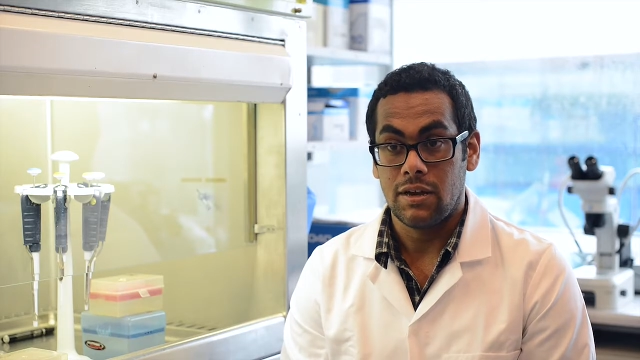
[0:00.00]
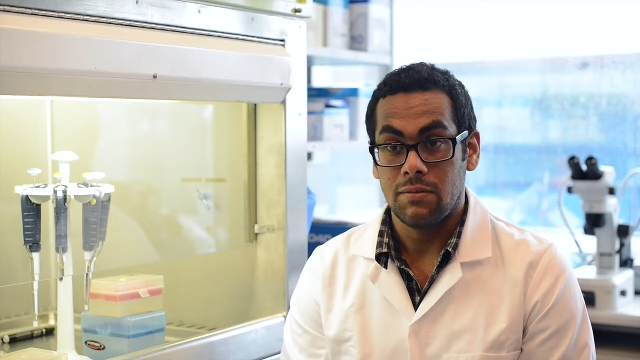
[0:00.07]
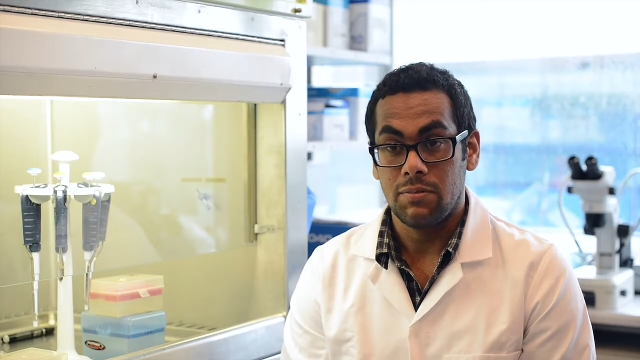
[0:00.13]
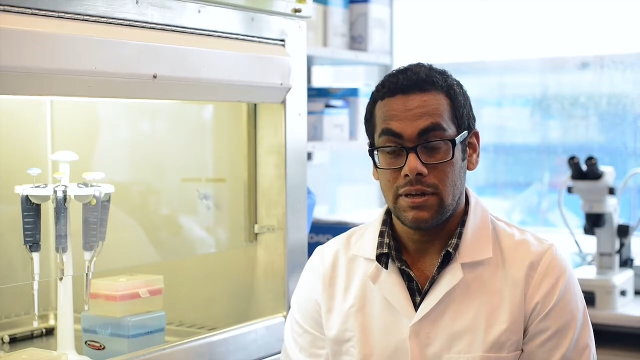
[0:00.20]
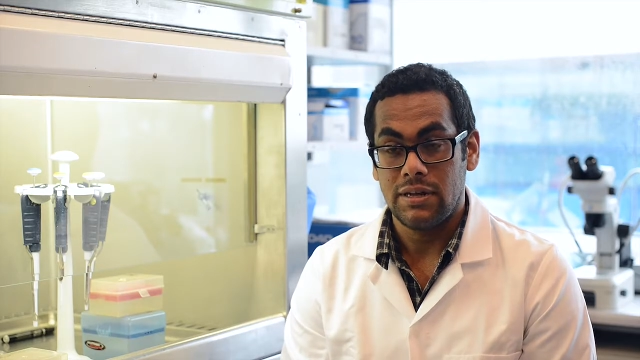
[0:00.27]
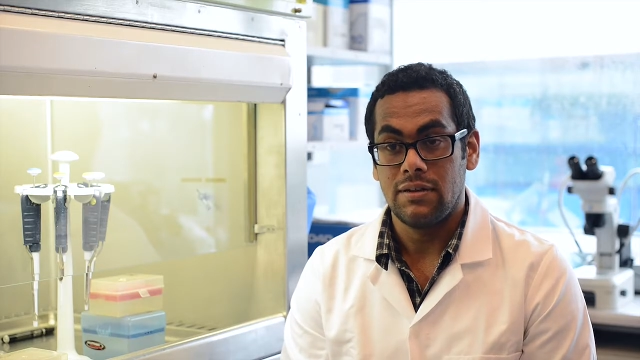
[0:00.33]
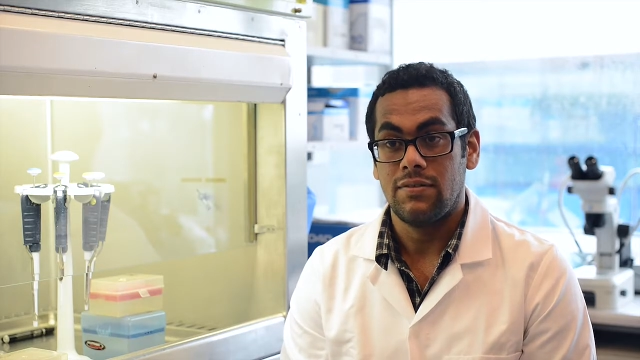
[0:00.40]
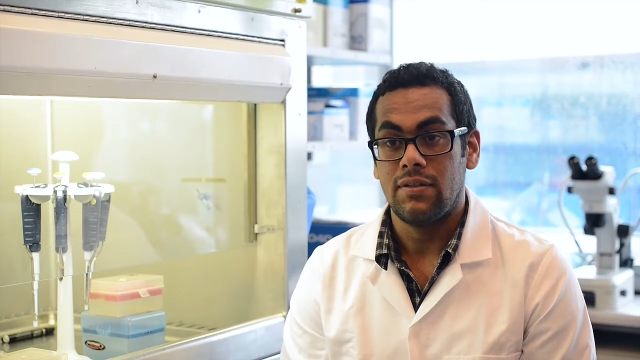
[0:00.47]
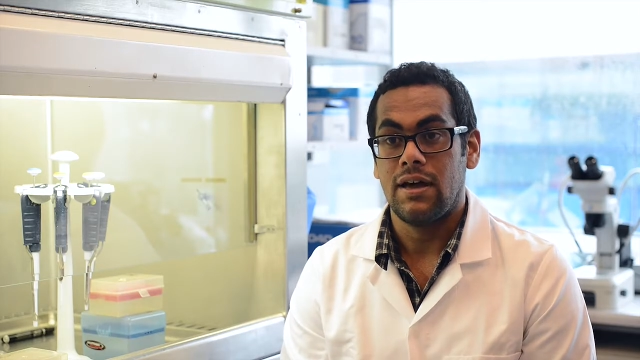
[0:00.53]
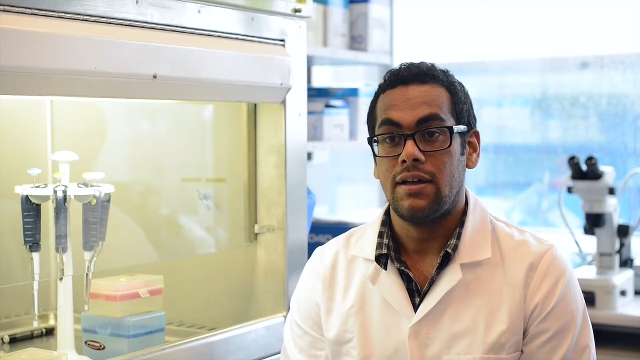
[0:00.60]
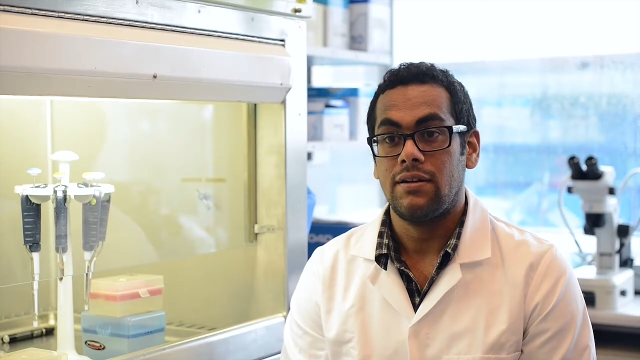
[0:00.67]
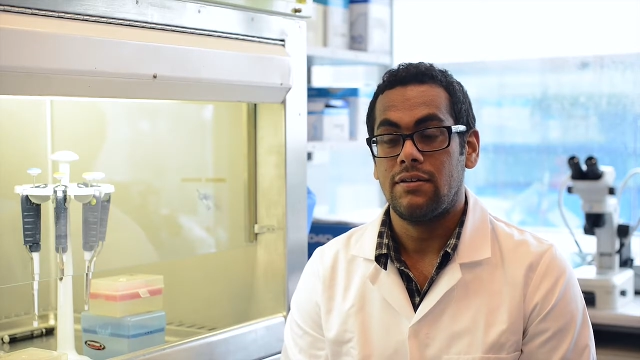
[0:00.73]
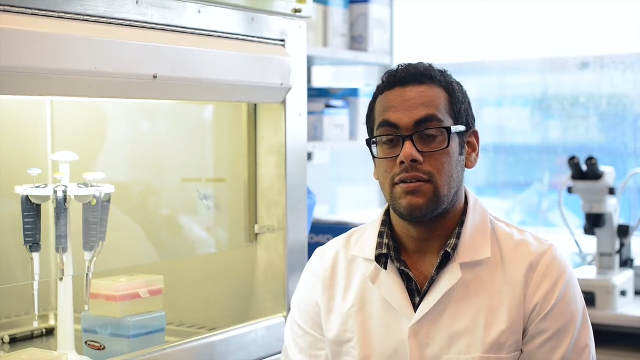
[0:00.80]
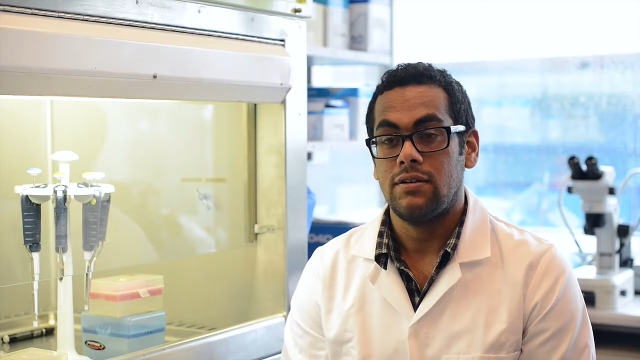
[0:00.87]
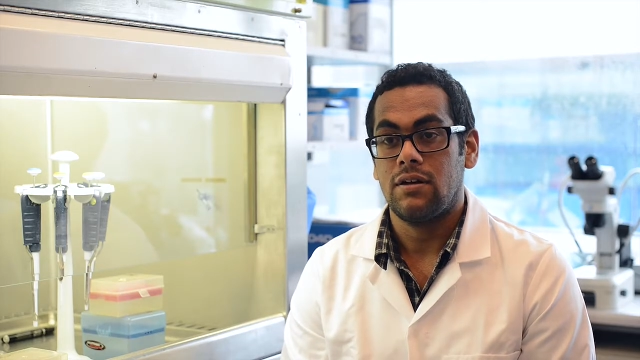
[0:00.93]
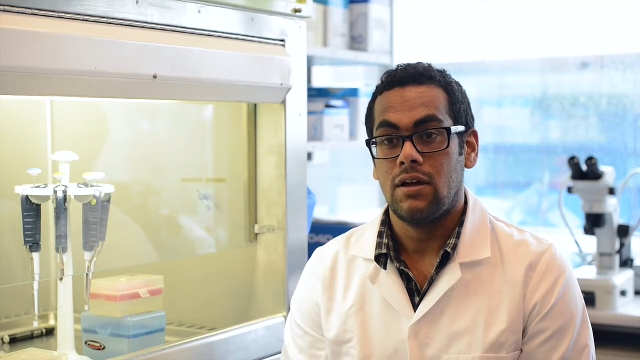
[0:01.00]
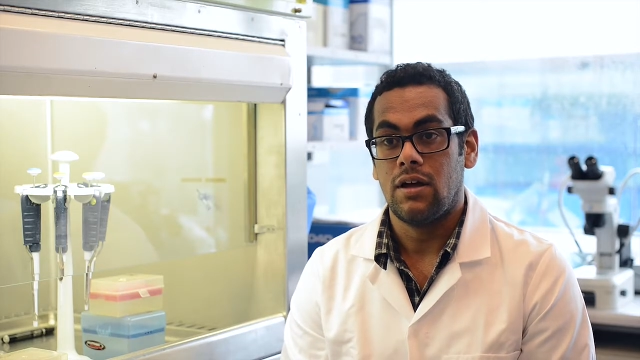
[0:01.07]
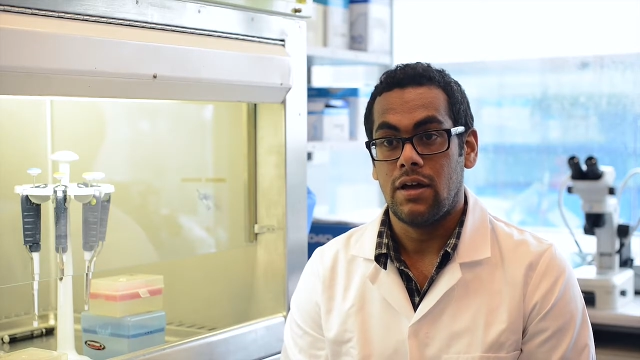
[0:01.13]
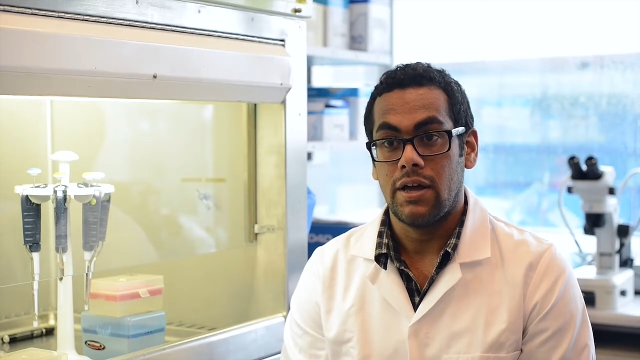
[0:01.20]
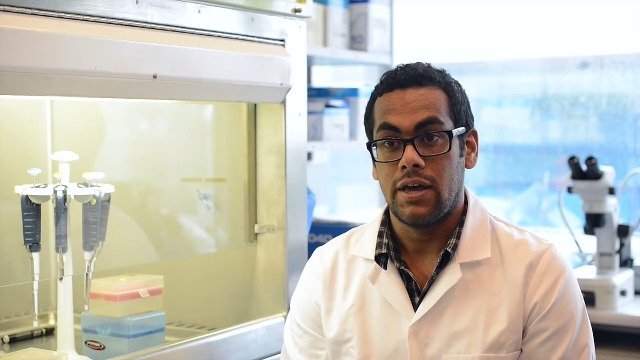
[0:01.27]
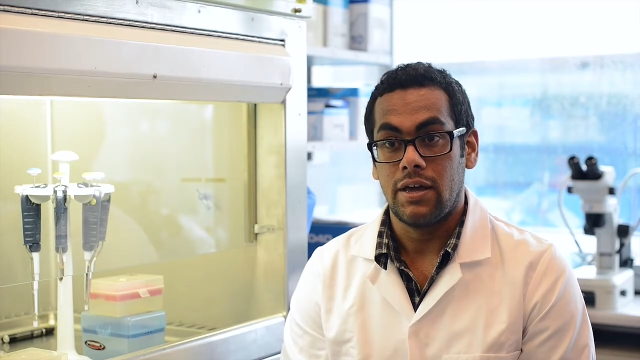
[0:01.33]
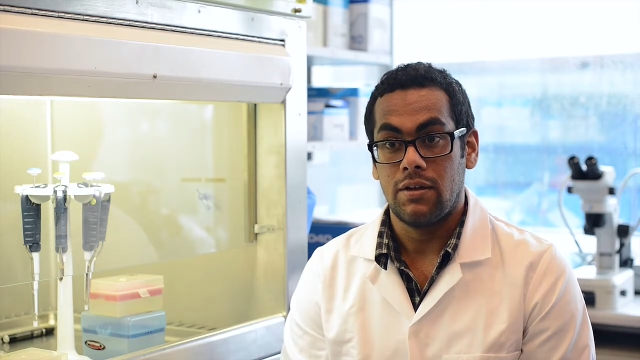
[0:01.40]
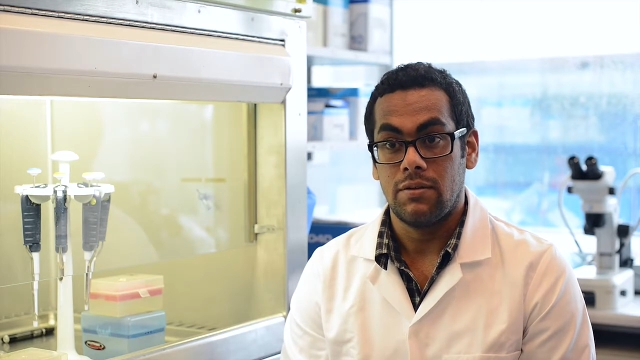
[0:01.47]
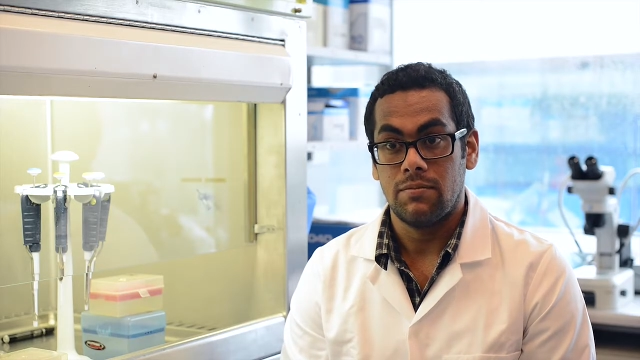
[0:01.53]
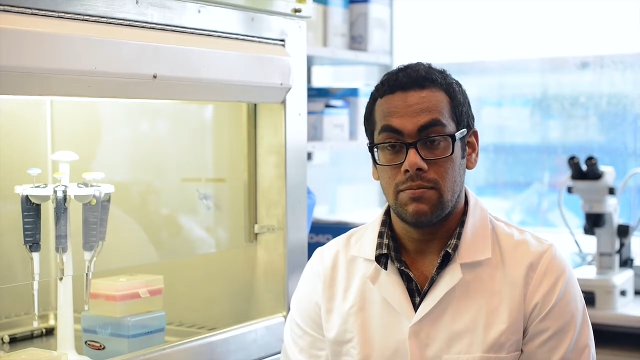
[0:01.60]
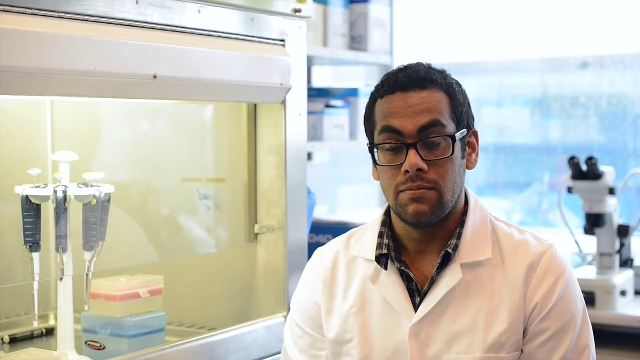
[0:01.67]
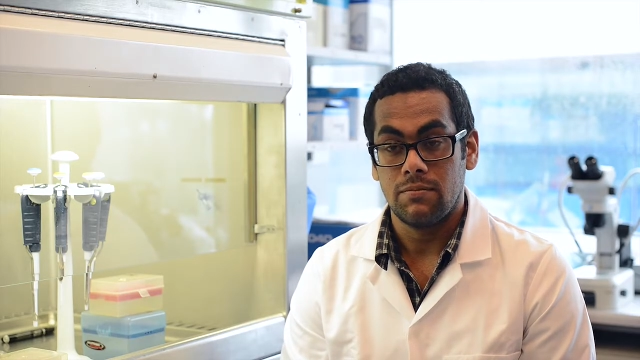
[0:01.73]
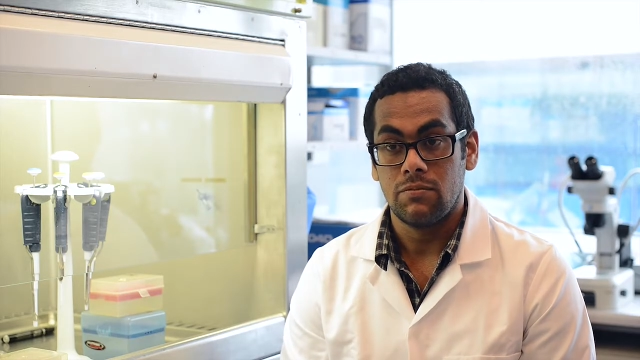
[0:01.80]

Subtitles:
completed that, I